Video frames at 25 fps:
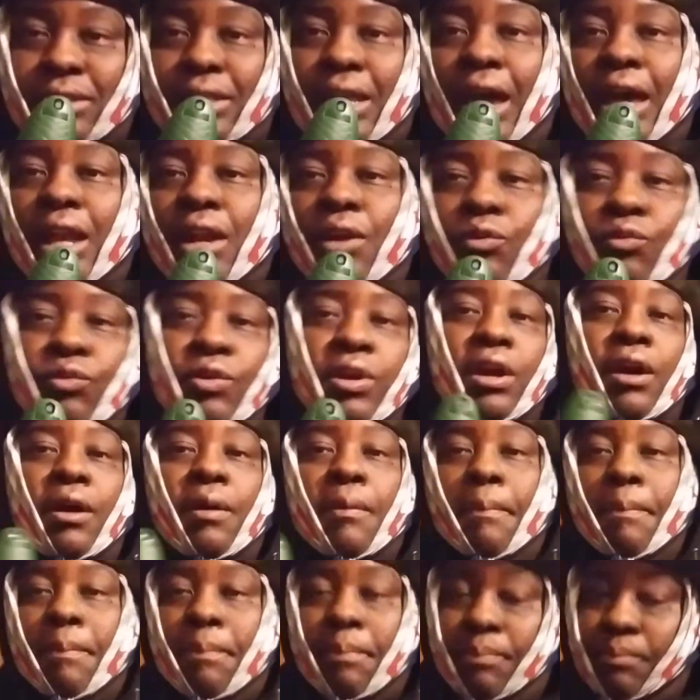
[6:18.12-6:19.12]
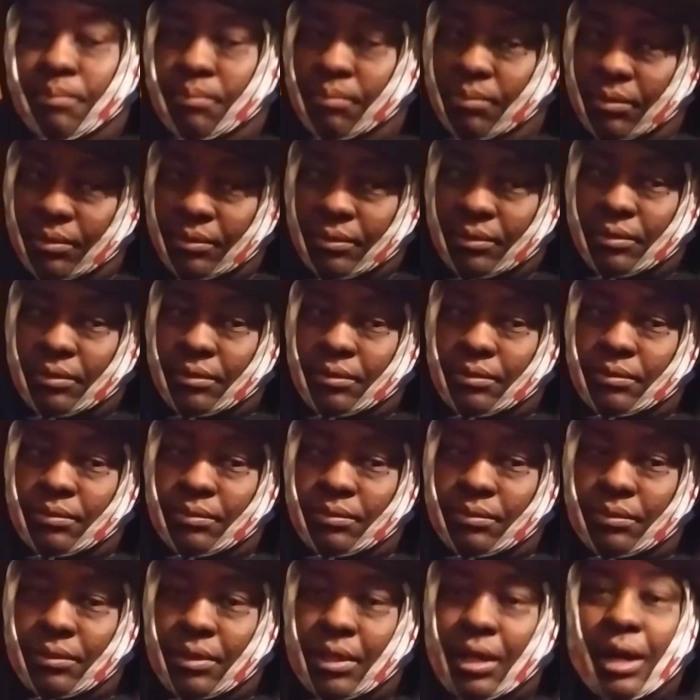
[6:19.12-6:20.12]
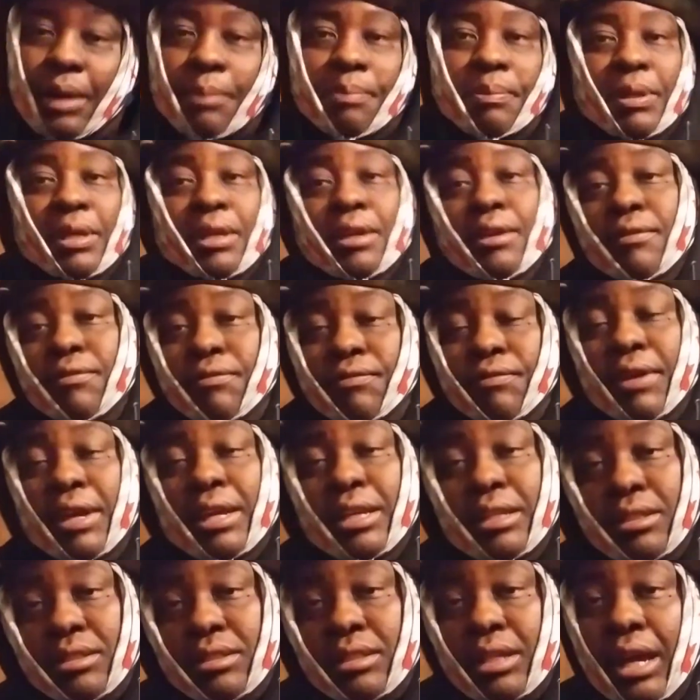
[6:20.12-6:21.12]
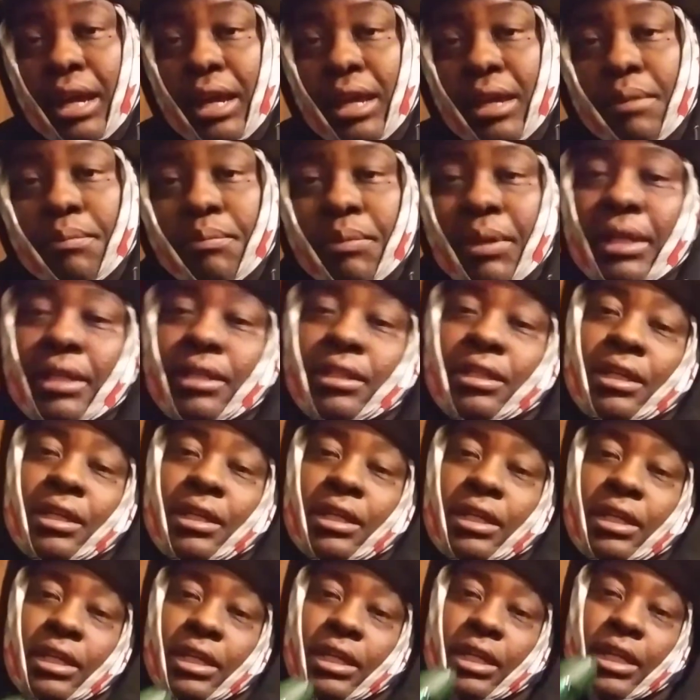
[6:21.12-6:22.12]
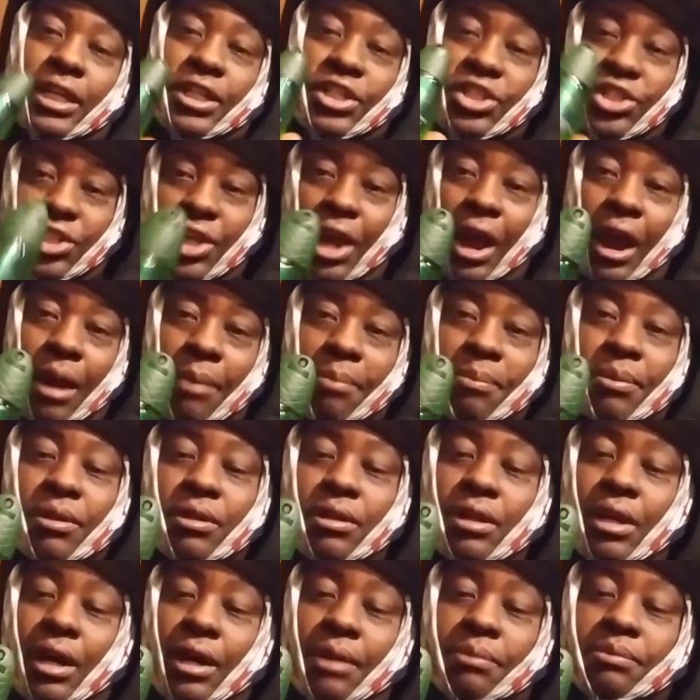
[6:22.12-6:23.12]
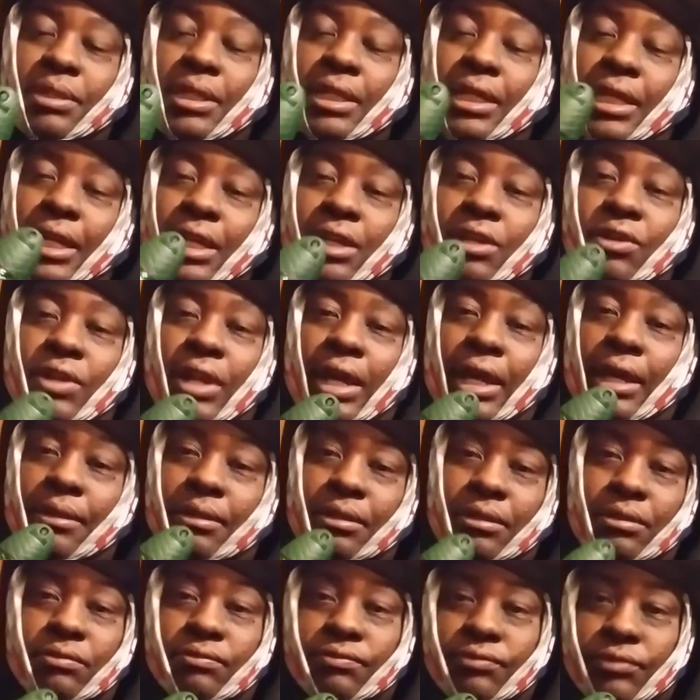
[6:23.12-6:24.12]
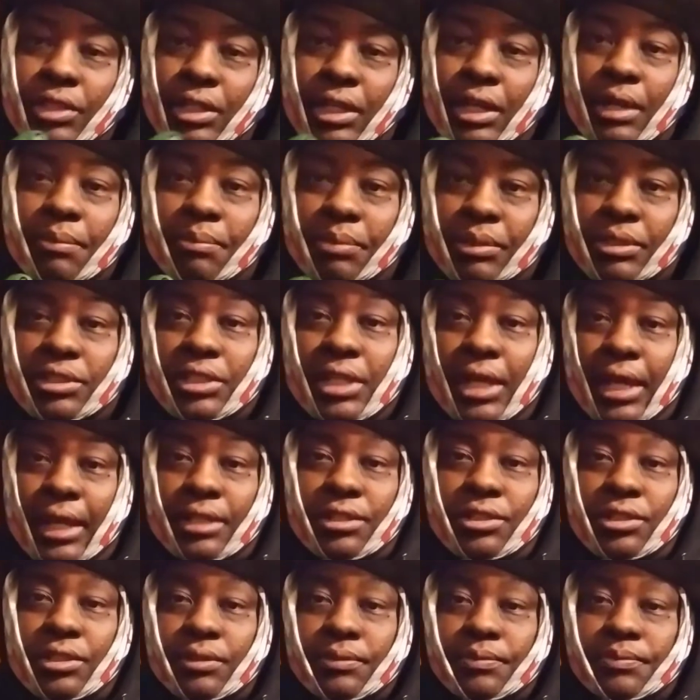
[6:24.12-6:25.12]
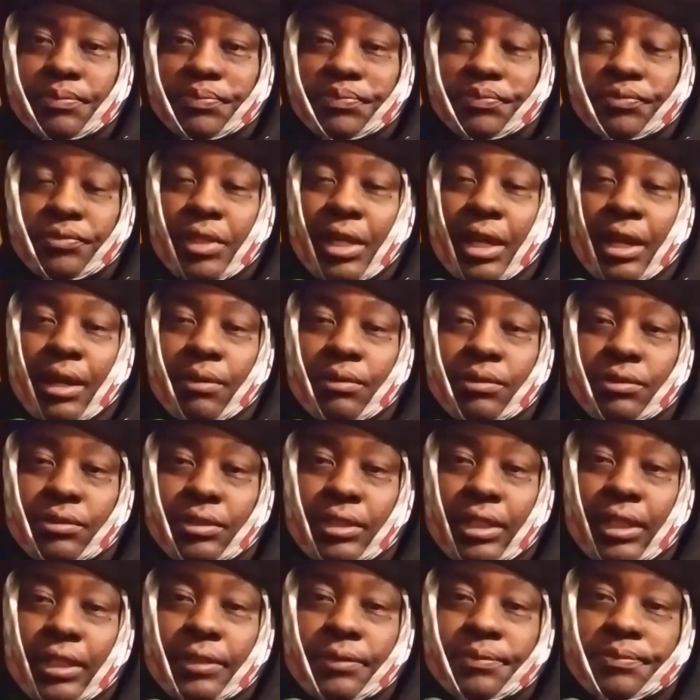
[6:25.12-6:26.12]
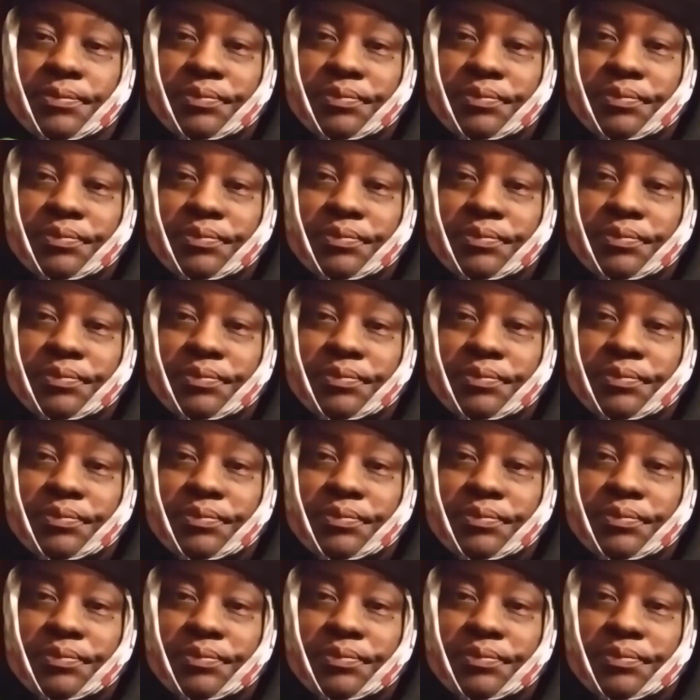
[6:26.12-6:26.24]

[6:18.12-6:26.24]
not a real up in your face type, but it's sharp enough to give you that good projection, I would say